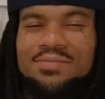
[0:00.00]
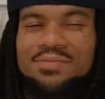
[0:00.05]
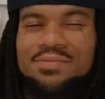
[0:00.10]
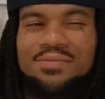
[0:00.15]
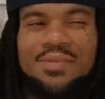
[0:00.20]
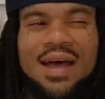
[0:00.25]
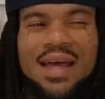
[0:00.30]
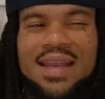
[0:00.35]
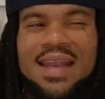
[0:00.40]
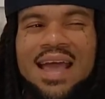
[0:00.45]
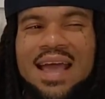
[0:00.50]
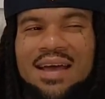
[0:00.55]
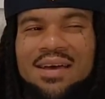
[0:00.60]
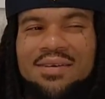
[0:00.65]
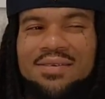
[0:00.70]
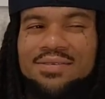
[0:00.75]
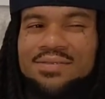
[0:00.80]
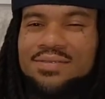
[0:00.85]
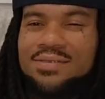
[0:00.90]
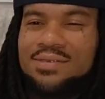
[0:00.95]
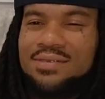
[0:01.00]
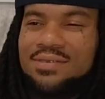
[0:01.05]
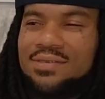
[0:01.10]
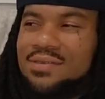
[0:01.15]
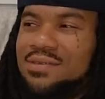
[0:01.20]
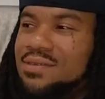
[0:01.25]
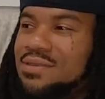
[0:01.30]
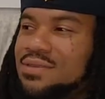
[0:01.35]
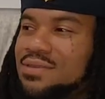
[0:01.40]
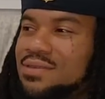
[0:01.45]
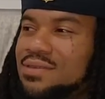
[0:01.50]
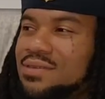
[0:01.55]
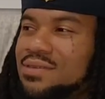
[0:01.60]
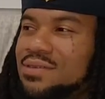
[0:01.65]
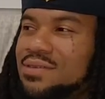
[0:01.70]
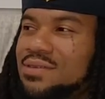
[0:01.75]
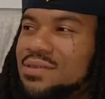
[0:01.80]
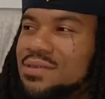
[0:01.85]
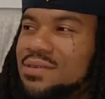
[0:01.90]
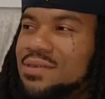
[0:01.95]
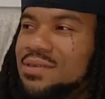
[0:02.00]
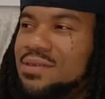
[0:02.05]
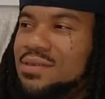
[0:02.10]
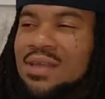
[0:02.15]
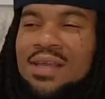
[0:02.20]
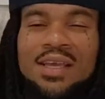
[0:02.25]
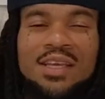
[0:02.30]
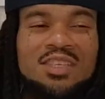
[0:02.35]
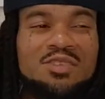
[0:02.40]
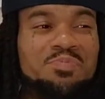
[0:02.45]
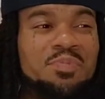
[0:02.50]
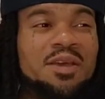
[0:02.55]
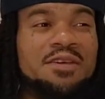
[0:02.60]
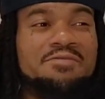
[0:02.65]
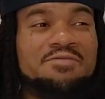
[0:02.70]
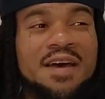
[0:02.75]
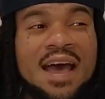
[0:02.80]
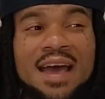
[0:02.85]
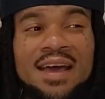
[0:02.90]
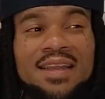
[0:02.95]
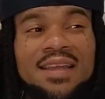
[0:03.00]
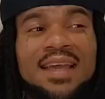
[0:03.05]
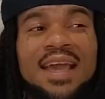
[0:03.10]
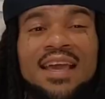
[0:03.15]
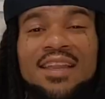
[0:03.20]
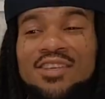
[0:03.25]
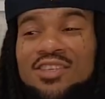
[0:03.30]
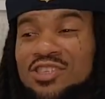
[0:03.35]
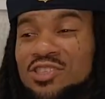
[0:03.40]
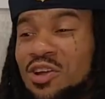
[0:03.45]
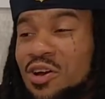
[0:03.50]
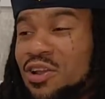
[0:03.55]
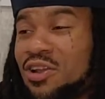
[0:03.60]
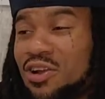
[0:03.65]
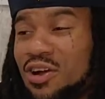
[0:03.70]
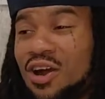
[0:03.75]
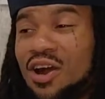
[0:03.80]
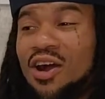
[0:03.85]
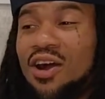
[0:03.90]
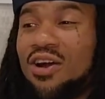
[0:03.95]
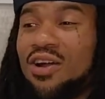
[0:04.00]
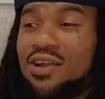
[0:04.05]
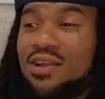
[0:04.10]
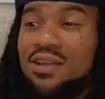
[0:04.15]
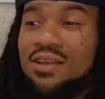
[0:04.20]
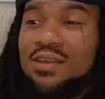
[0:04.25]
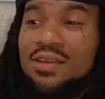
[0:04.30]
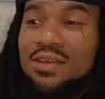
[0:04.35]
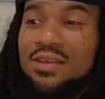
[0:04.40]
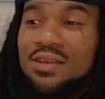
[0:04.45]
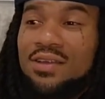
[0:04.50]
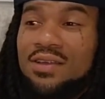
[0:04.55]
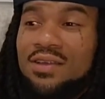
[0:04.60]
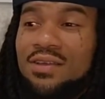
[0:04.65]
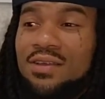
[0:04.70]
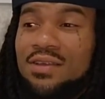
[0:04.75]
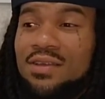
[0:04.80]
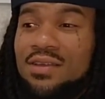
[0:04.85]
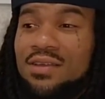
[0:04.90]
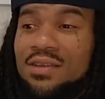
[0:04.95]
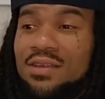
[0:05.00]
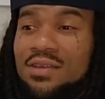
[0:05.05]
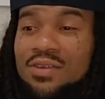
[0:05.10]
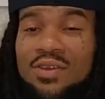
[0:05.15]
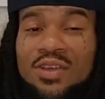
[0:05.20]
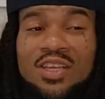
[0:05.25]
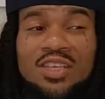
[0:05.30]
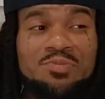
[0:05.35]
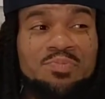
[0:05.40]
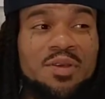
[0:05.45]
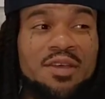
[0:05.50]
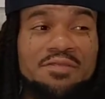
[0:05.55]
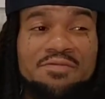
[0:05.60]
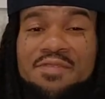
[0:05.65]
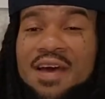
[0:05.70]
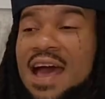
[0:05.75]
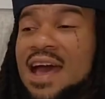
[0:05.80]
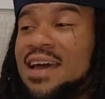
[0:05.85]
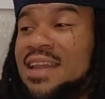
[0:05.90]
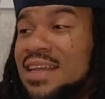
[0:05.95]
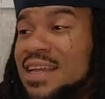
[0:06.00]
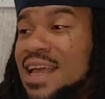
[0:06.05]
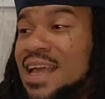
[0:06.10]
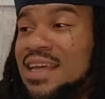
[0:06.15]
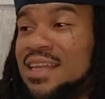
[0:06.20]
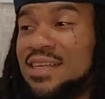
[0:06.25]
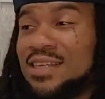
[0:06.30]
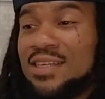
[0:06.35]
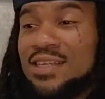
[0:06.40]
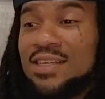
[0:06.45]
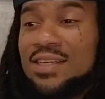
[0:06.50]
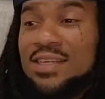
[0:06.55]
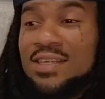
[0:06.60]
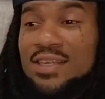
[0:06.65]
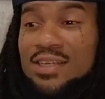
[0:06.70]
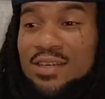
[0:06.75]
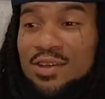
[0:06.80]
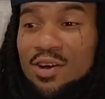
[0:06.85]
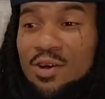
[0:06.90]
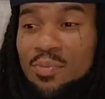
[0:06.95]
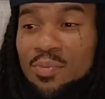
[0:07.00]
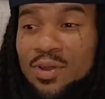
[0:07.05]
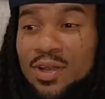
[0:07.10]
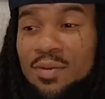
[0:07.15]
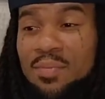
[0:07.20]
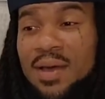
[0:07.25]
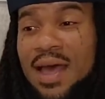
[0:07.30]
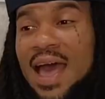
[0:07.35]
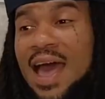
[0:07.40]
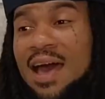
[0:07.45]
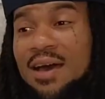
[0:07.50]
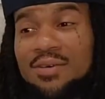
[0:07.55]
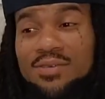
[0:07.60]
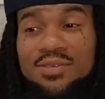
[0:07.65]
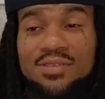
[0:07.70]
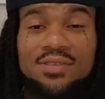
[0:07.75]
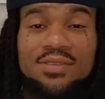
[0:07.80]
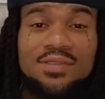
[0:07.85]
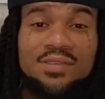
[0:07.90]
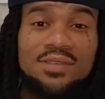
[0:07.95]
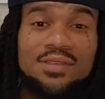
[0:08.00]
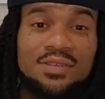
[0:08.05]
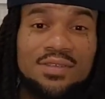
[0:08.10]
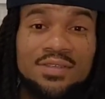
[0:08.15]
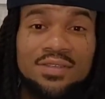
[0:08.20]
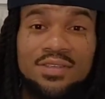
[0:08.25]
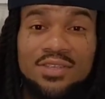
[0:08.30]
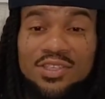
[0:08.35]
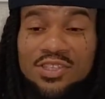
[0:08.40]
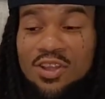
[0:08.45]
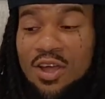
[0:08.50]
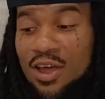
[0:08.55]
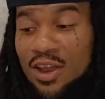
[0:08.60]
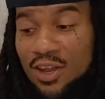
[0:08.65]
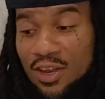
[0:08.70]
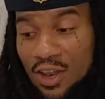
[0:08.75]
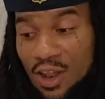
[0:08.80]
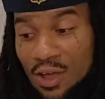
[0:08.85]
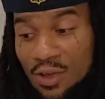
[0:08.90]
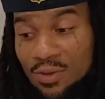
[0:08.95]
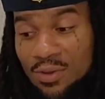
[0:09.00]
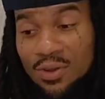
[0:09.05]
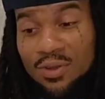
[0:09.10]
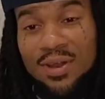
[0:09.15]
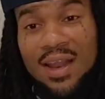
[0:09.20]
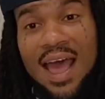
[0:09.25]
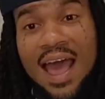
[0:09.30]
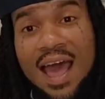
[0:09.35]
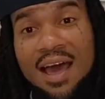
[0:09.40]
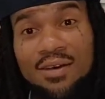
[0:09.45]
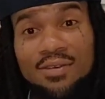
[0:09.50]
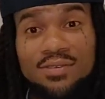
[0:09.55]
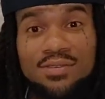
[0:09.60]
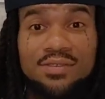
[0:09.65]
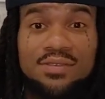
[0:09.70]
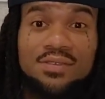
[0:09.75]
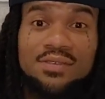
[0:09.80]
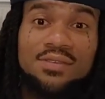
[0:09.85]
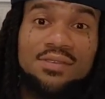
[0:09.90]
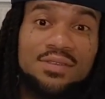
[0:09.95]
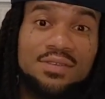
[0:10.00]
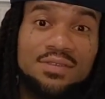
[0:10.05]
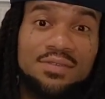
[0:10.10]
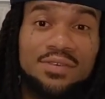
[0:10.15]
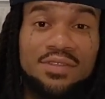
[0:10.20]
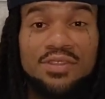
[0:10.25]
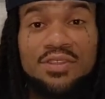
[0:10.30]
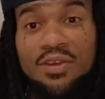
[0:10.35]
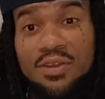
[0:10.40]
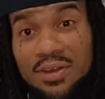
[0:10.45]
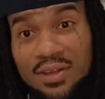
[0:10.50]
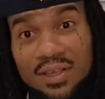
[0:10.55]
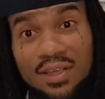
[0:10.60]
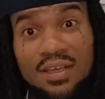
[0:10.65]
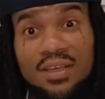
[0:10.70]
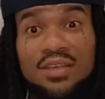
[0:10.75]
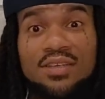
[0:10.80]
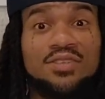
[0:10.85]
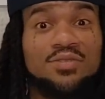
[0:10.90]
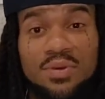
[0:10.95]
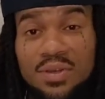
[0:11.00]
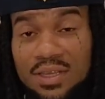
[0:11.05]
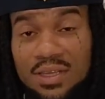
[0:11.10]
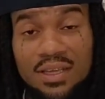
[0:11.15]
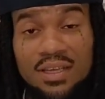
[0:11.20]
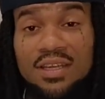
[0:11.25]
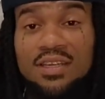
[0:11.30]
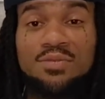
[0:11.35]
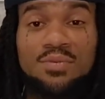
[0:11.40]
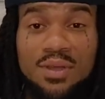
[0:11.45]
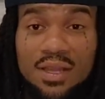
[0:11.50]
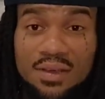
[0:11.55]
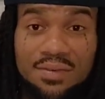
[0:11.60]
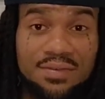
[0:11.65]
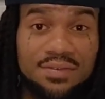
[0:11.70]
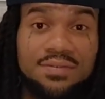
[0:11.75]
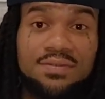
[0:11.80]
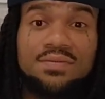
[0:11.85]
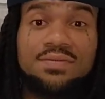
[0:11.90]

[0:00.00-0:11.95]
Why now? You ain't spent 500K to start a car. You ain't spent 500K to open up a house, to start a loan on a house for 30 years, 20 years, whatever.